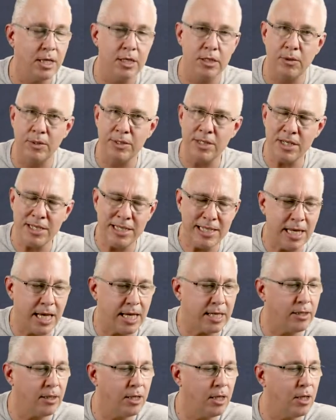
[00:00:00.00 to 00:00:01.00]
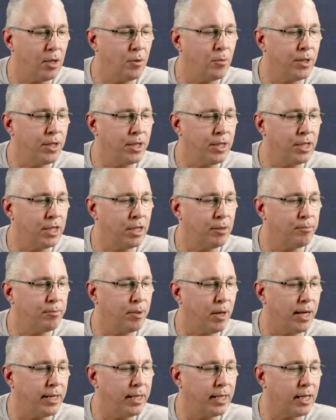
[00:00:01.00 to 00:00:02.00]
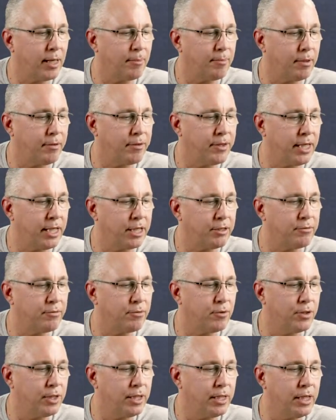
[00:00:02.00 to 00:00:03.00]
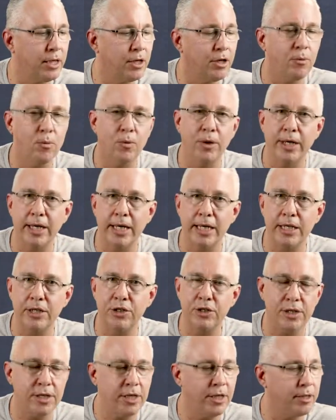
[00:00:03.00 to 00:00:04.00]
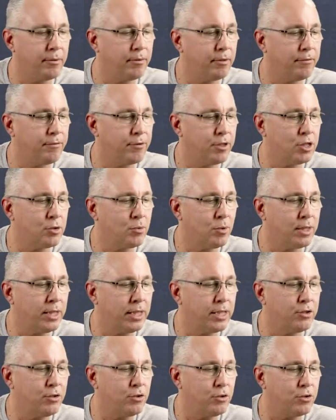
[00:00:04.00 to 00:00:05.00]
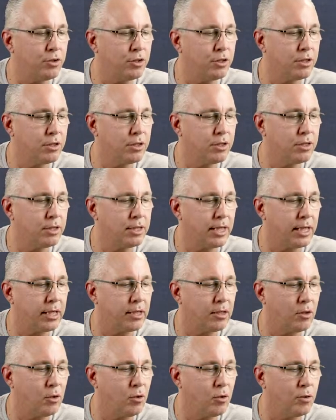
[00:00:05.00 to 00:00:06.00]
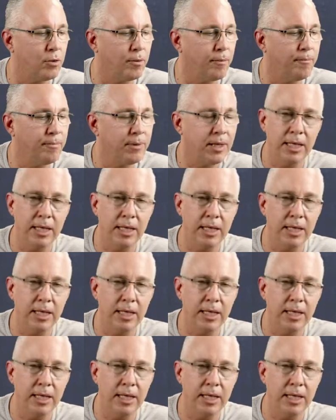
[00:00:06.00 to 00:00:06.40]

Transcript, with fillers: So as I said, we're going to combine a couple of things for the work energy theorem. The first one is Newton's second law.